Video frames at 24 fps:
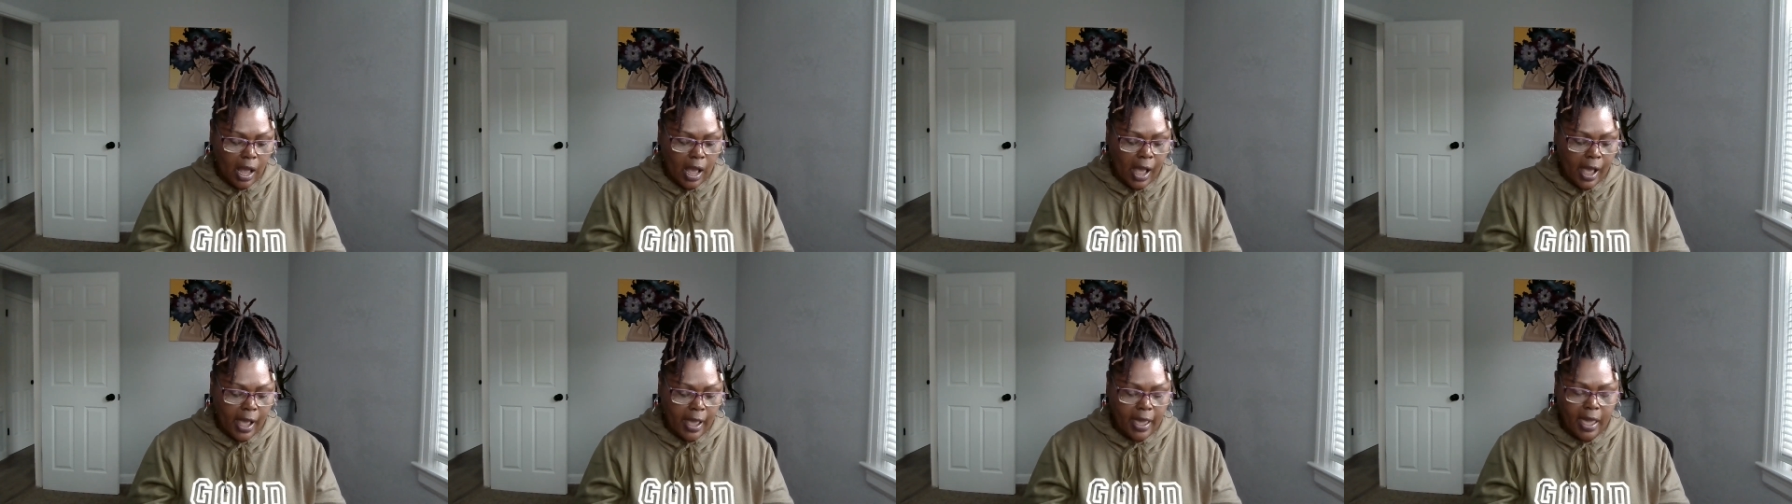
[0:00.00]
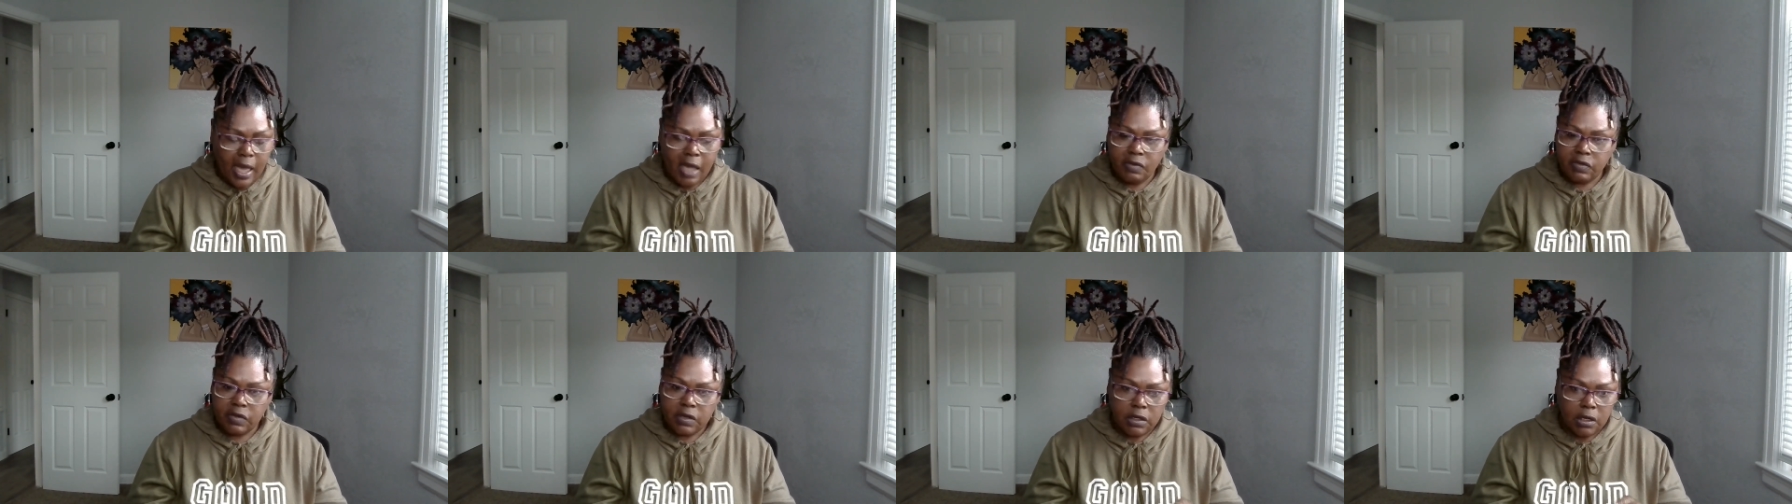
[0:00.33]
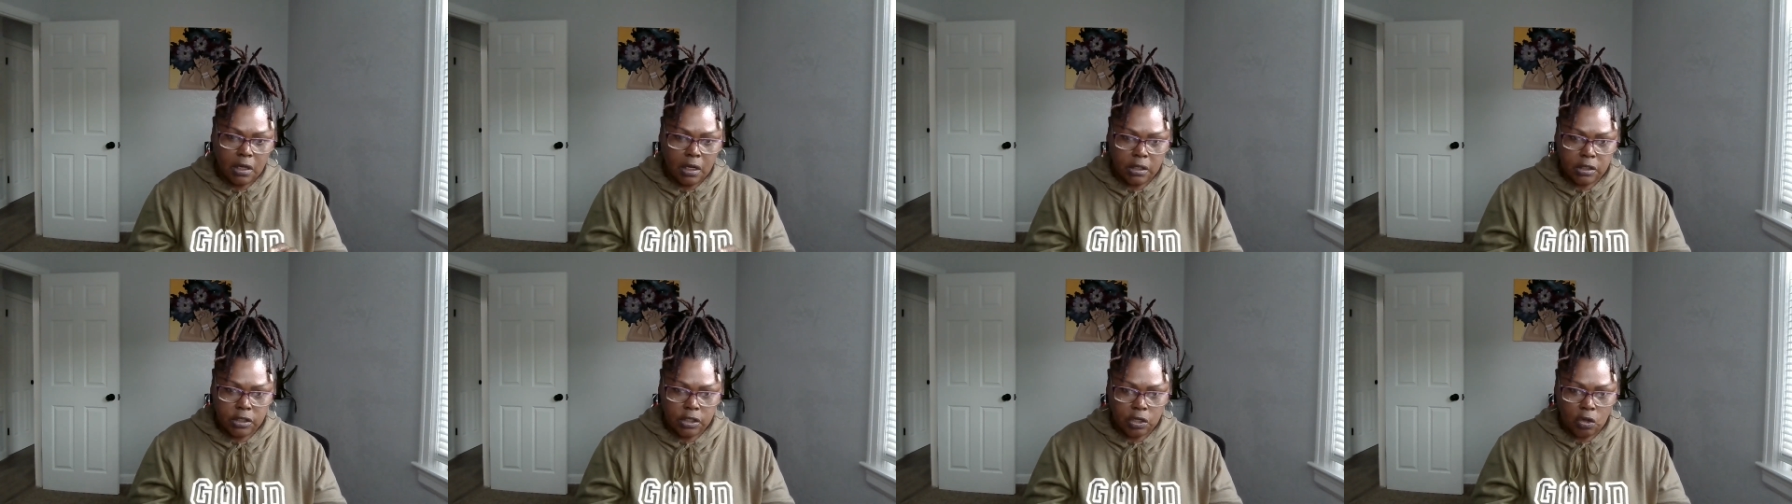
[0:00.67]
I haven't
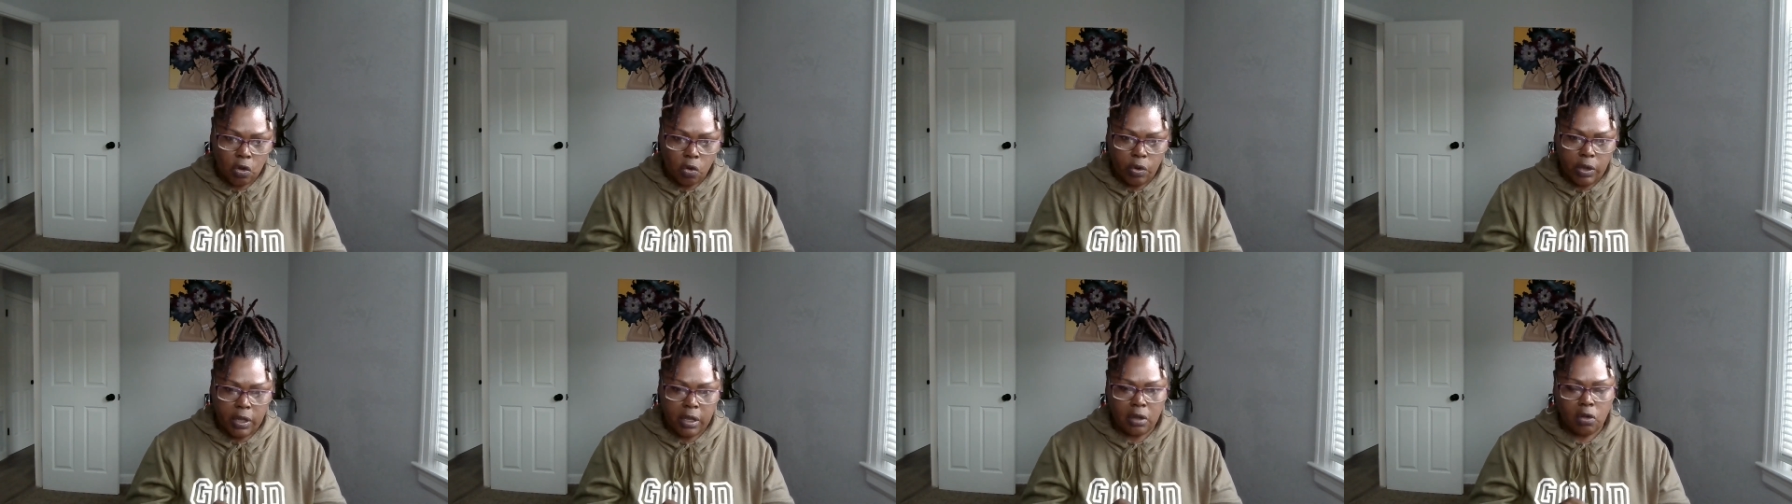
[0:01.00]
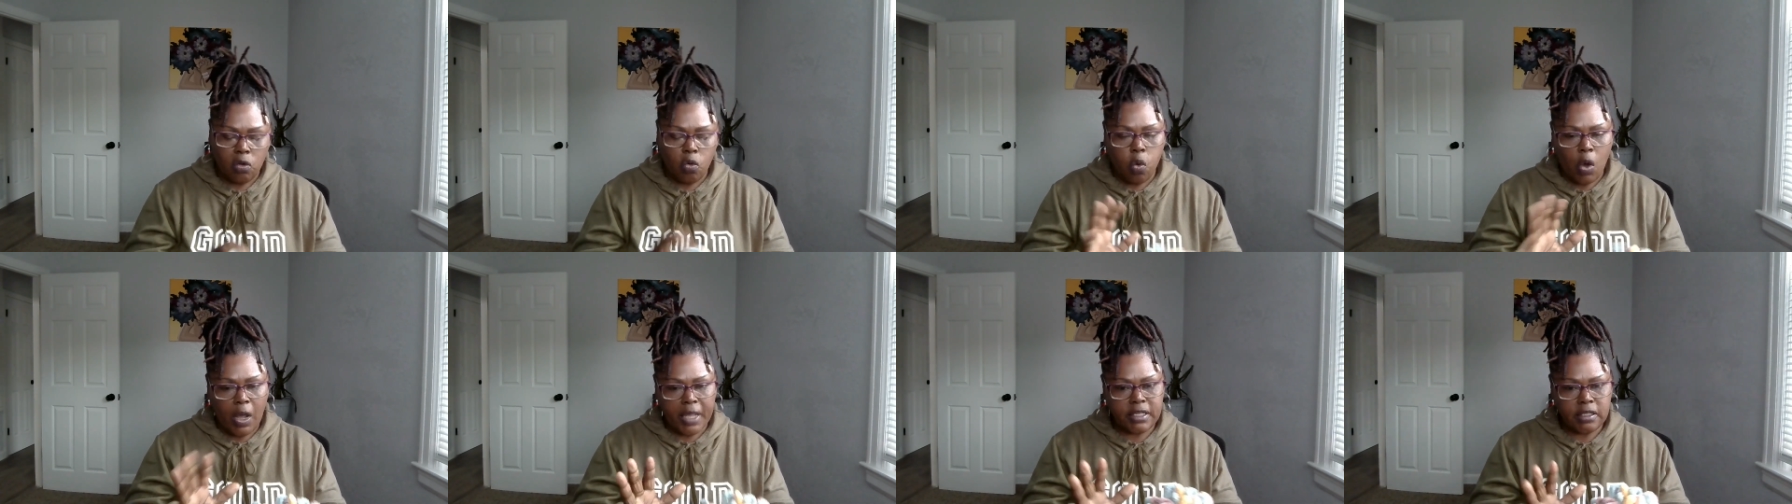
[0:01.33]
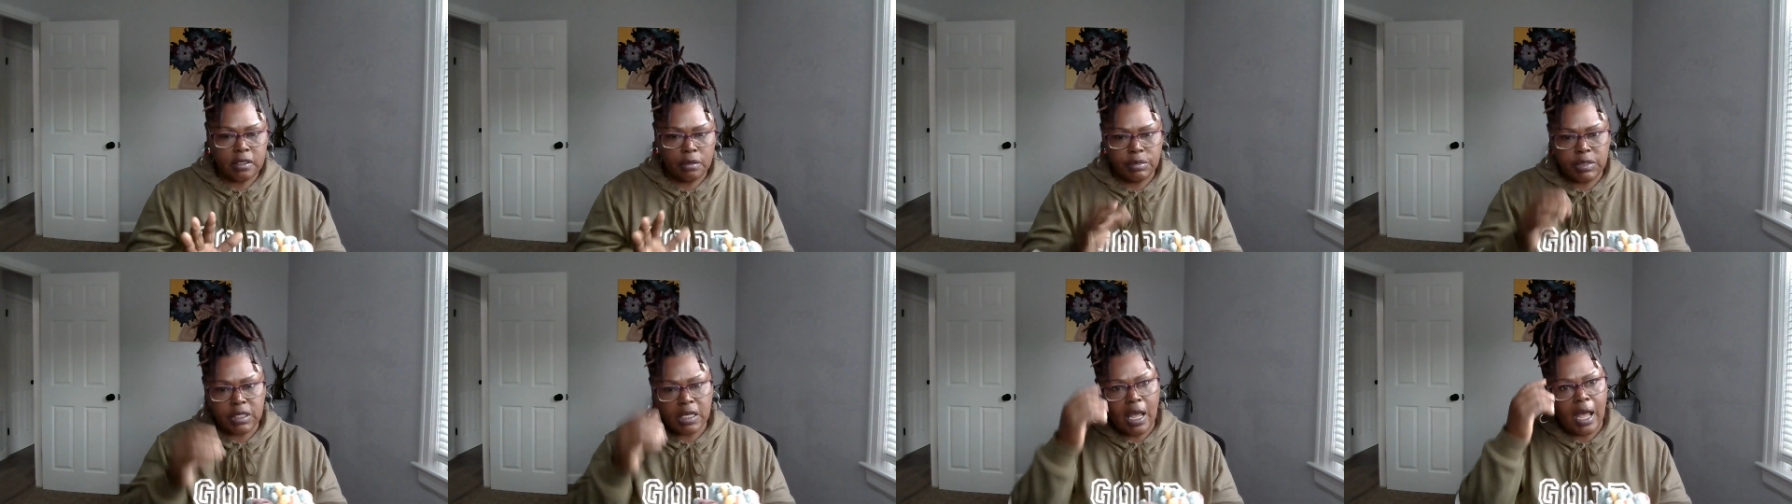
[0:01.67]
done so in
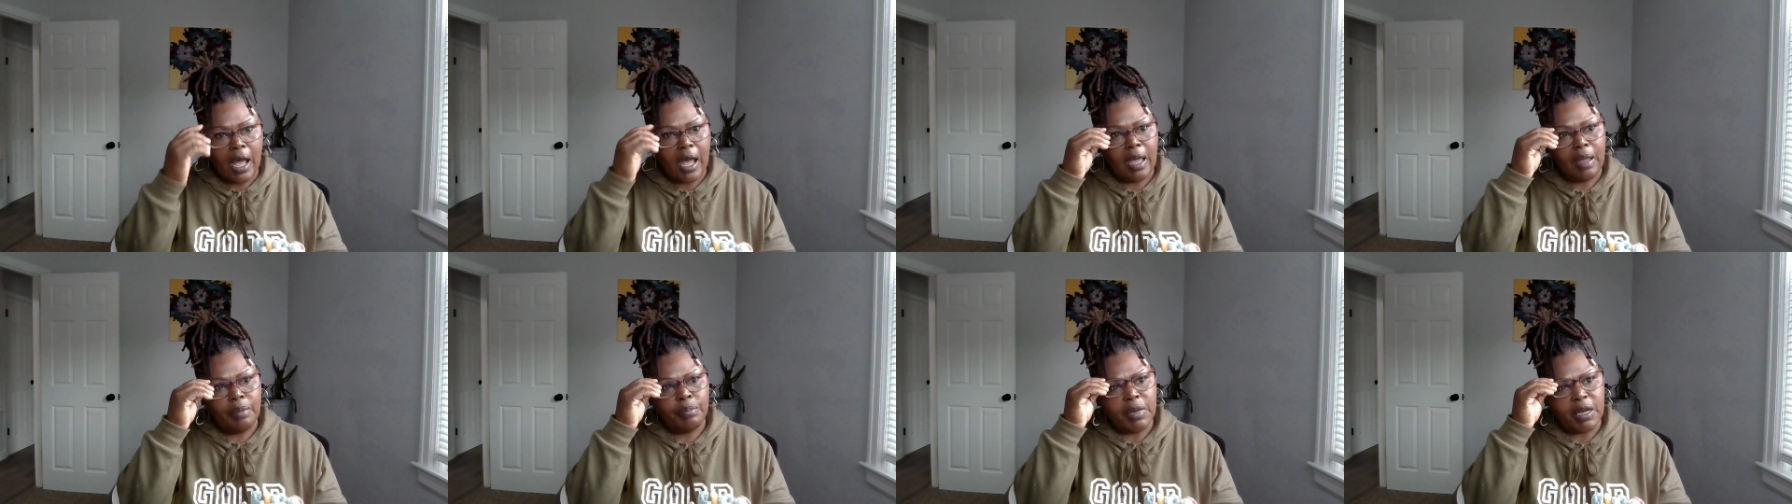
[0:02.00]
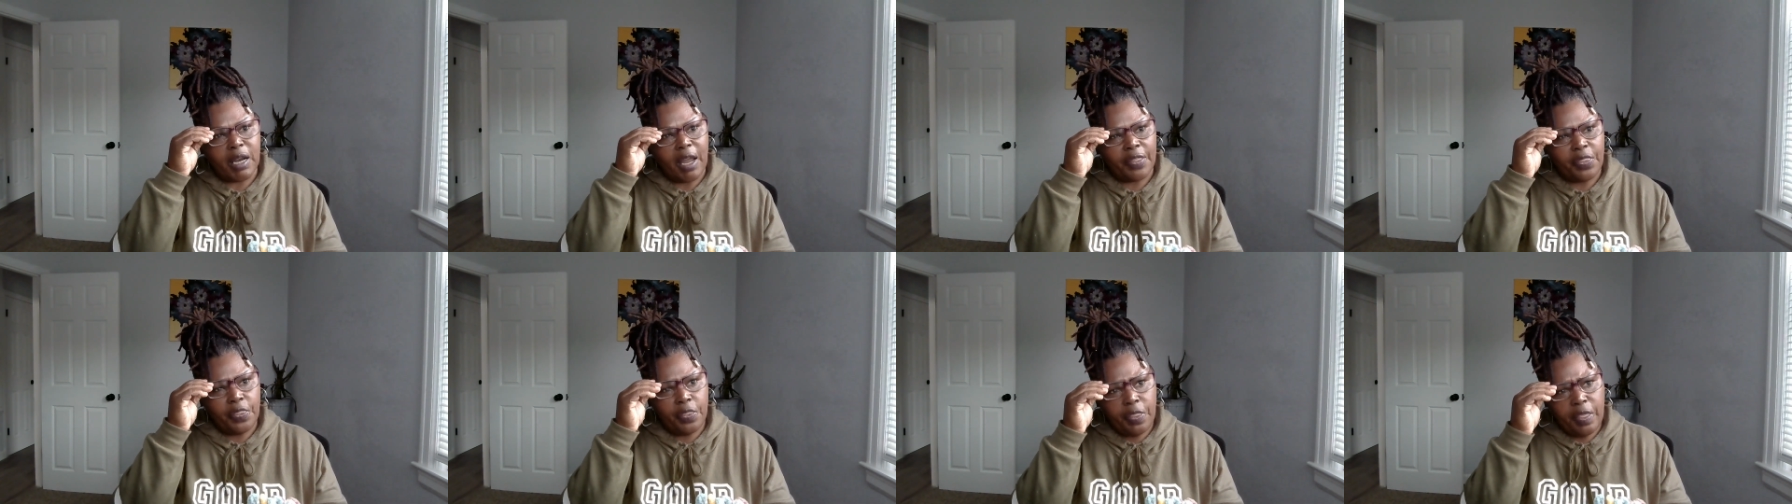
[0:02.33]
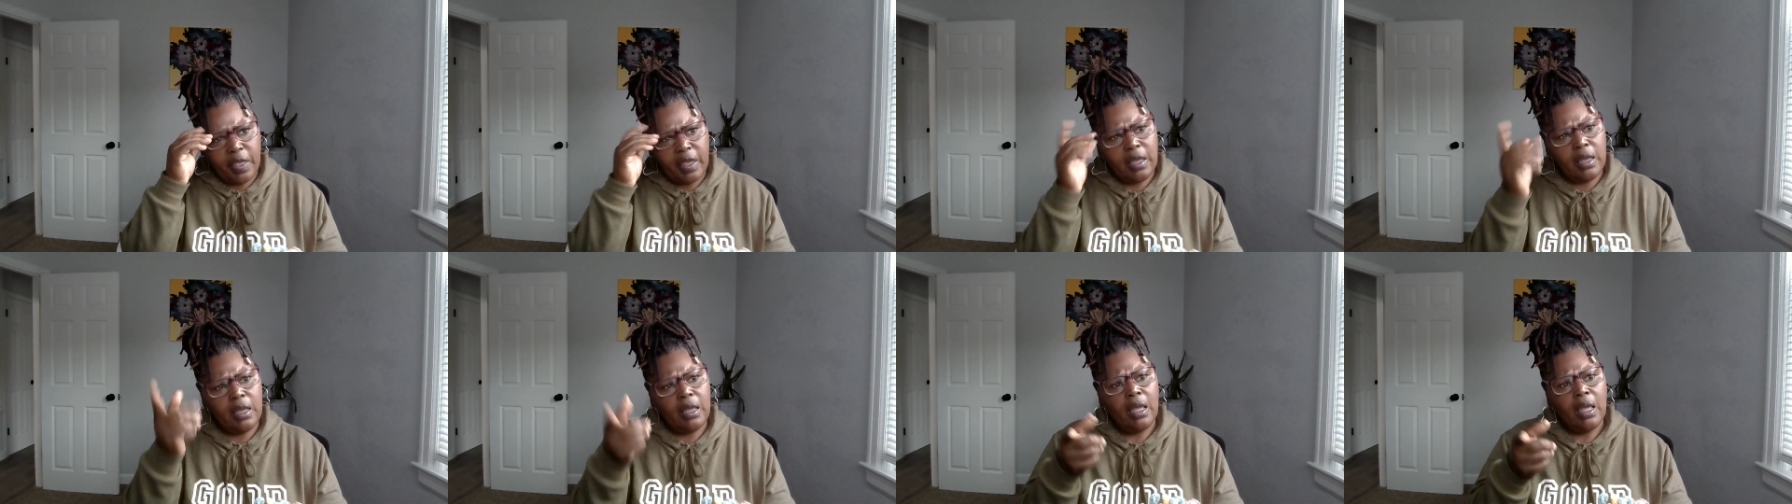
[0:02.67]
quite some time, but I
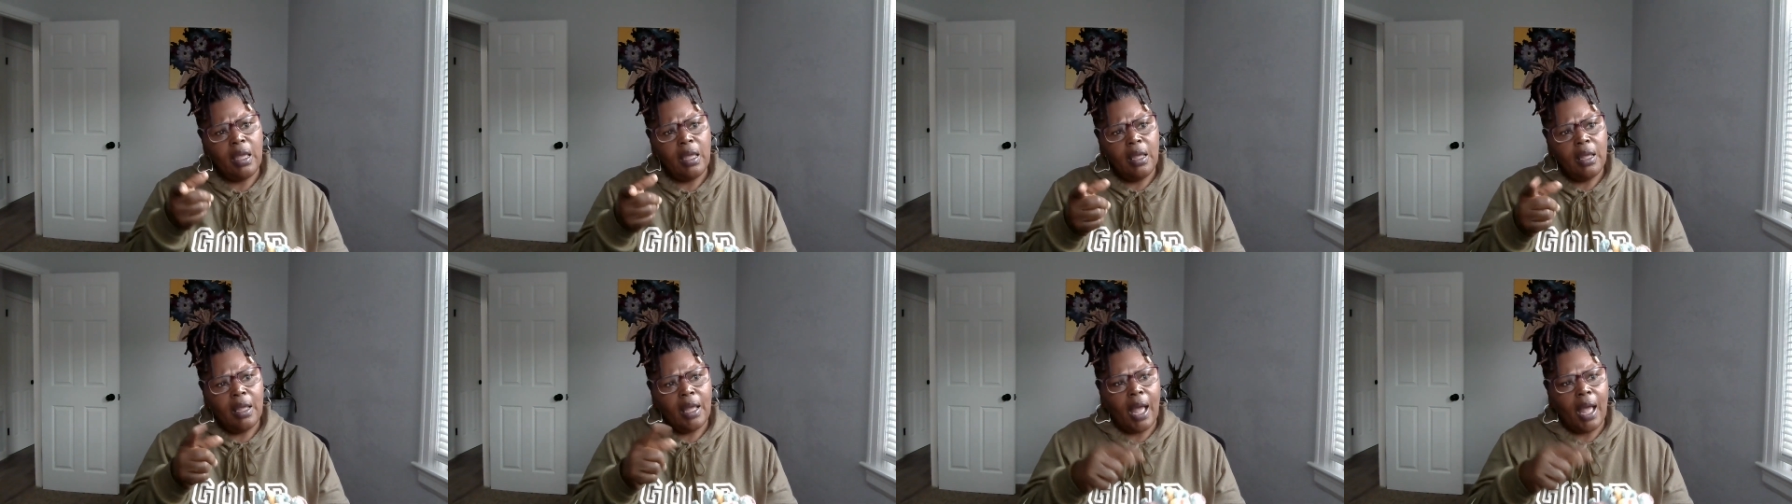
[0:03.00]
think